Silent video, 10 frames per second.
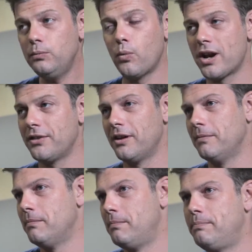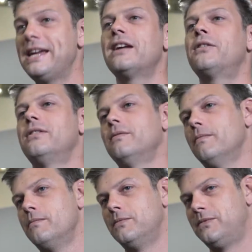one of the big
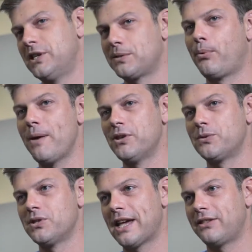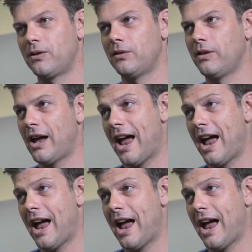disappointments was that there